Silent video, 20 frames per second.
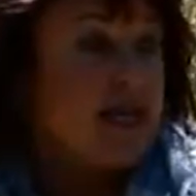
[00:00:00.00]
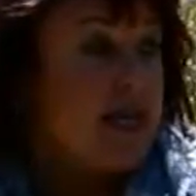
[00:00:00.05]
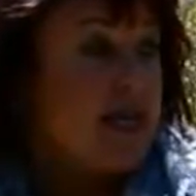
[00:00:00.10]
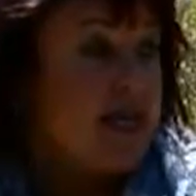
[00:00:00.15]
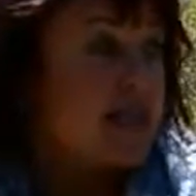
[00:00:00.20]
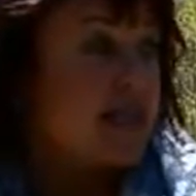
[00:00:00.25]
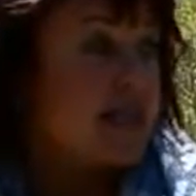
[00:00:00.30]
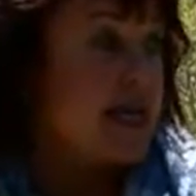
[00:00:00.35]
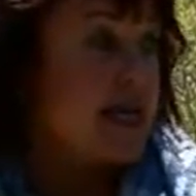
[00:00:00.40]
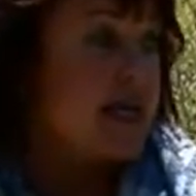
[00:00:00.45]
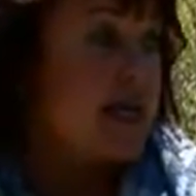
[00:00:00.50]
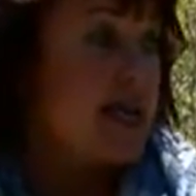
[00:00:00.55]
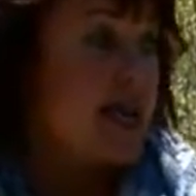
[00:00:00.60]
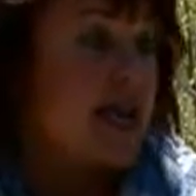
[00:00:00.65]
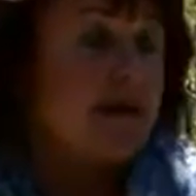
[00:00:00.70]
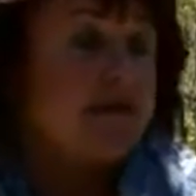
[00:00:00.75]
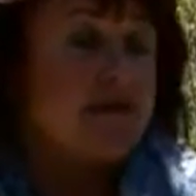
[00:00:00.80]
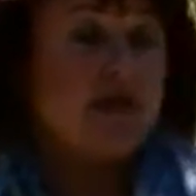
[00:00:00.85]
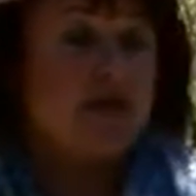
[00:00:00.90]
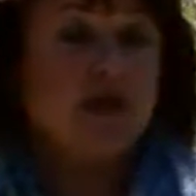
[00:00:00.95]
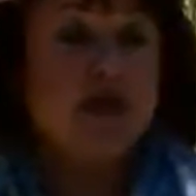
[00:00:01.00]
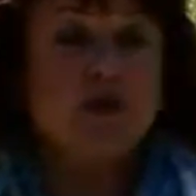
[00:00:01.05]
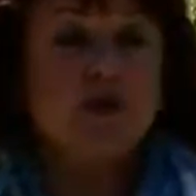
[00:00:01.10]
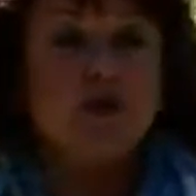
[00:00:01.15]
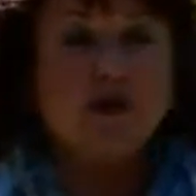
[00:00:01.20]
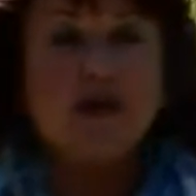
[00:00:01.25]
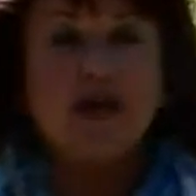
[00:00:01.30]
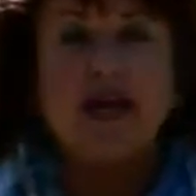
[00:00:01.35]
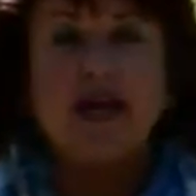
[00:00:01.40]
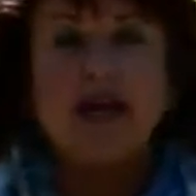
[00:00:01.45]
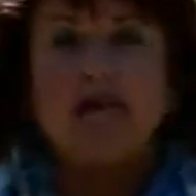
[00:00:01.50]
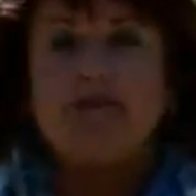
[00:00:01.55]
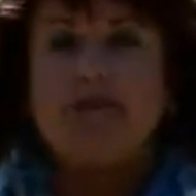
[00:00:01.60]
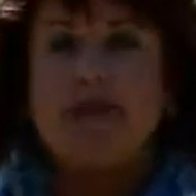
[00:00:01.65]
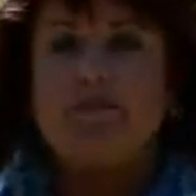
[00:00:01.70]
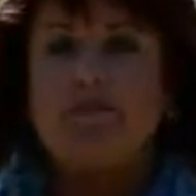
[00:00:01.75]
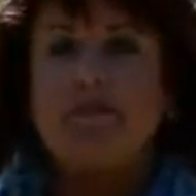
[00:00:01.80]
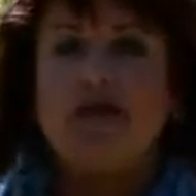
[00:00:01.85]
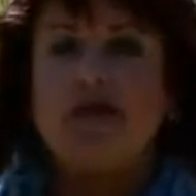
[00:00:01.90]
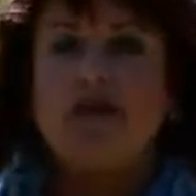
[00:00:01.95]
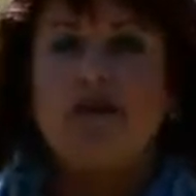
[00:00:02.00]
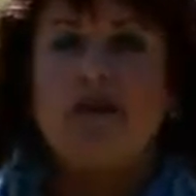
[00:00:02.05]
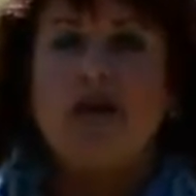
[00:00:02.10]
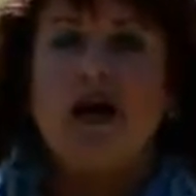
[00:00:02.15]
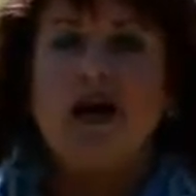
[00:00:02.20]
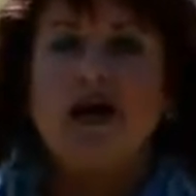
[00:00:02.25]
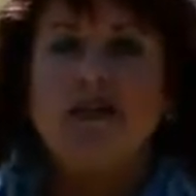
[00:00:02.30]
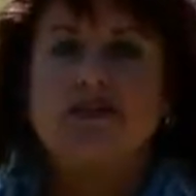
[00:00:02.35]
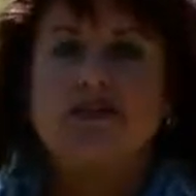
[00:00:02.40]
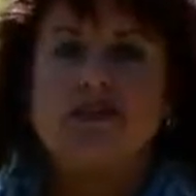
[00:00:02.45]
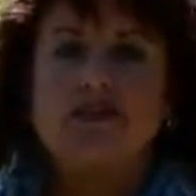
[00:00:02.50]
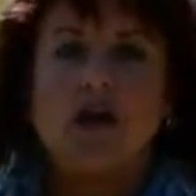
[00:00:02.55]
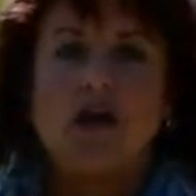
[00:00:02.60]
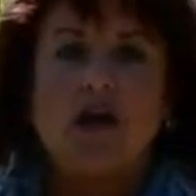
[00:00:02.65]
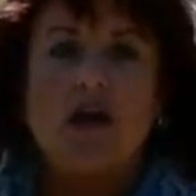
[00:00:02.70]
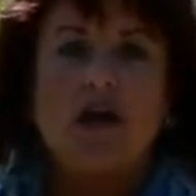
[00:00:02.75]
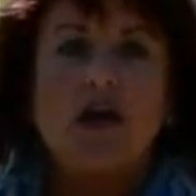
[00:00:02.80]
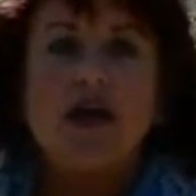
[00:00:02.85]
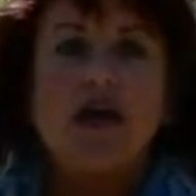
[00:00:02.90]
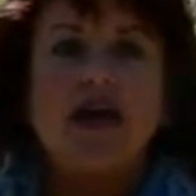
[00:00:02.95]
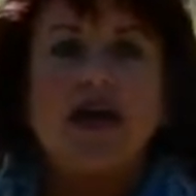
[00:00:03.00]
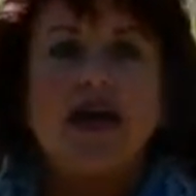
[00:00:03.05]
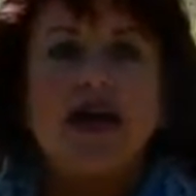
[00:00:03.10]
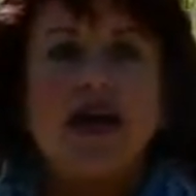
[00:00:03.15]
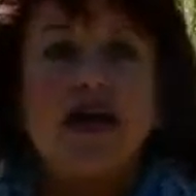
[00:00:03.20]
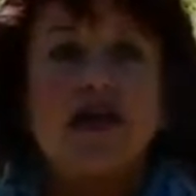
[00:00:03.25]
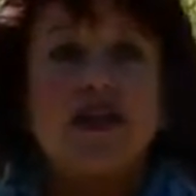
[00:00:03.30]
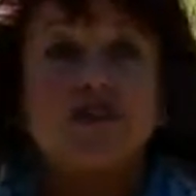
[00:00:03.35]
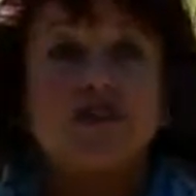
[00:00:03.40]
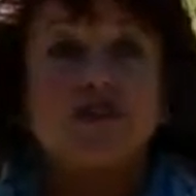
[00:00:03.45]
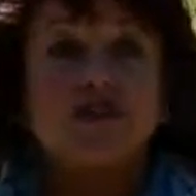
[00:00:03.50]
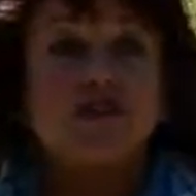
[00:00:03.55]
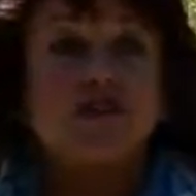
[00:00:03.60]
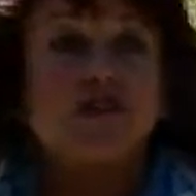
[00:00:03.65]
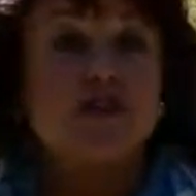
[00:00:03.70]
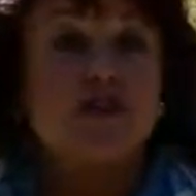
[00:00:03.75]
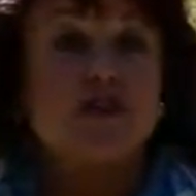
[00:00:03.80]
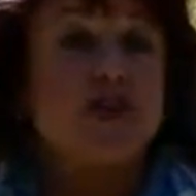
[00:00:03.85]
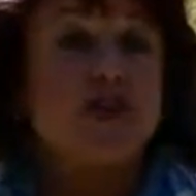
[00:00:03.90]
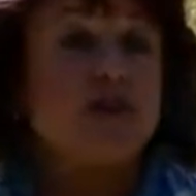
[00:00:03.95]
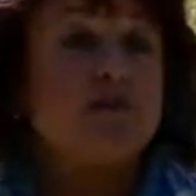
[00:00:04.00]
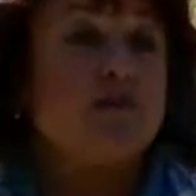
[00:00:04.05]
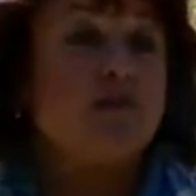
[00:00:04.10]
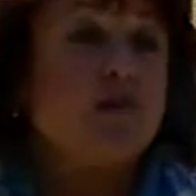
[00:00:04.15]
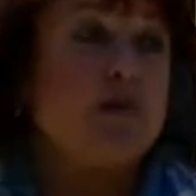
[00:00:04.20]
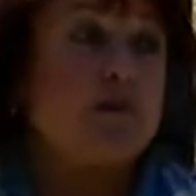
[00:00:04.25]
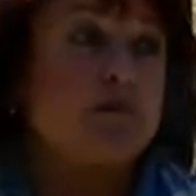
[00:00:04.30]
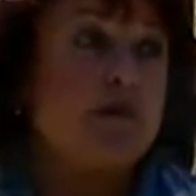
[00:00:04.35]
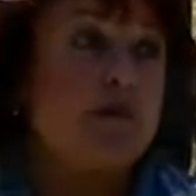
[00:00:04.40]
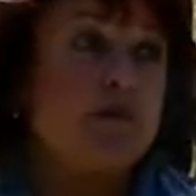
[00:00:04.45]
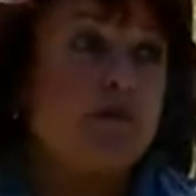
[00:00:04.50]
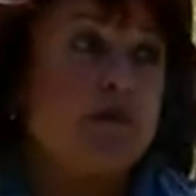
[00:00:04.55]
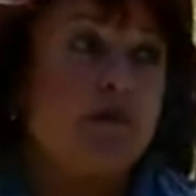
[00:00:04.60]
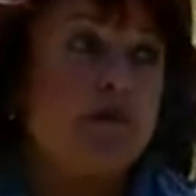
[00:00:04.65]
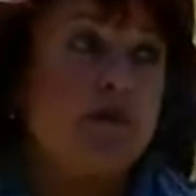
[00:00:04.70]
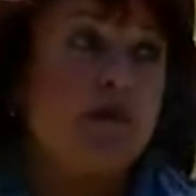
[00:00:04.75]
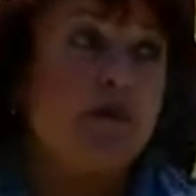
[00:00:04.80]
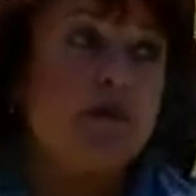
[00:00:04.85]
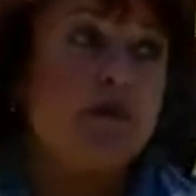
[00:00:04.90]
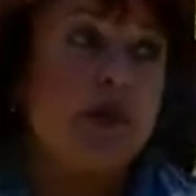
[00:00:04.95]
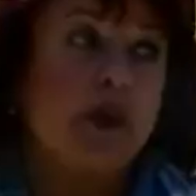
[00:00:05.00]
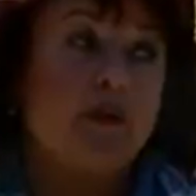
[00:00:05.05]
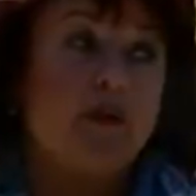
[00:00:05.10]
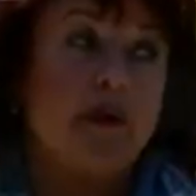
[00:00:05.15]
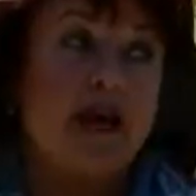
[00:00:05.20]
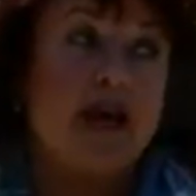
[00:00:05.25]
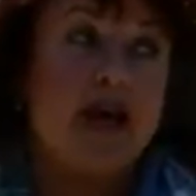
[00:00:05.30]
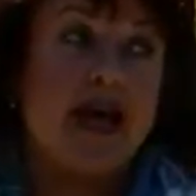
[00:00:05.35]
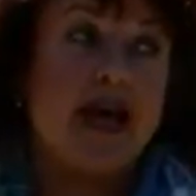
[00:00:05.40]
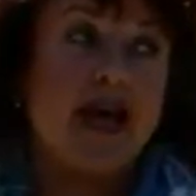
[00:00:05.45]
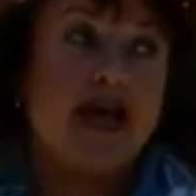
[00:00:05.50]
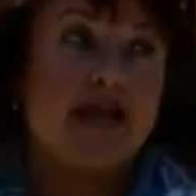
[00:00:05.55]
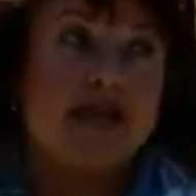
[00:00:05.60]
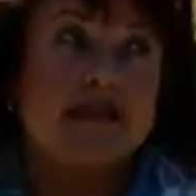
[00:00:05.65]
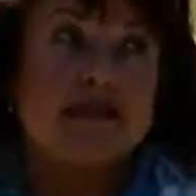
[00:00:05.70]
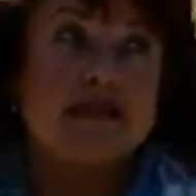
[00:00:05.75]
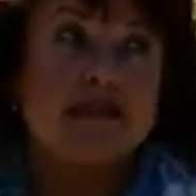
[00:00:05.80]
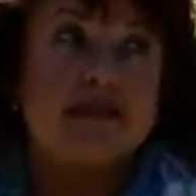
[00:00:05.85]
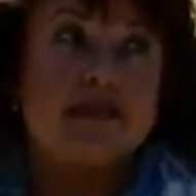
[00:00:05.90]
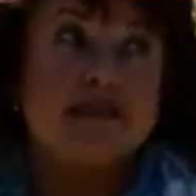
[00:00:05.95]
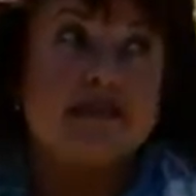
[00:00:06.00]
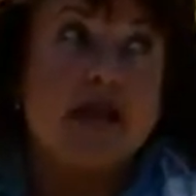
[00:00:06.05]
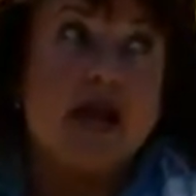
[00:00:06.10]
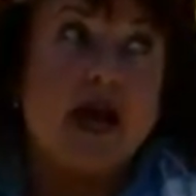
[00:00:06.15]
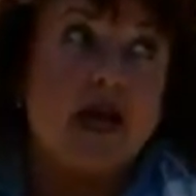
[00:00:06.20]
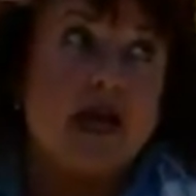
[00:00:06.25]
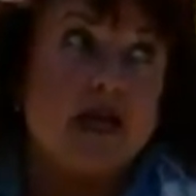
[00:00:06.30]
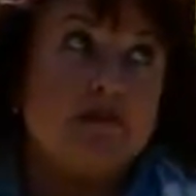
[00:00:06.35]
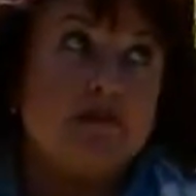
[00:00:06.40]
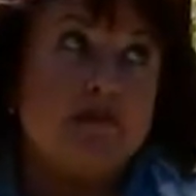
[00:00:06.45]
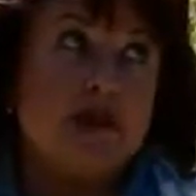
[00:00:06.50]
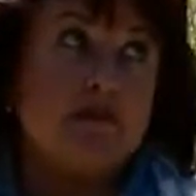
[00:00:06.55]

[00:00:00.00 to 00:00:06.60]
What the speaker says: As I came to know more gay people, I saw and understood that most people knew they were gay sometime.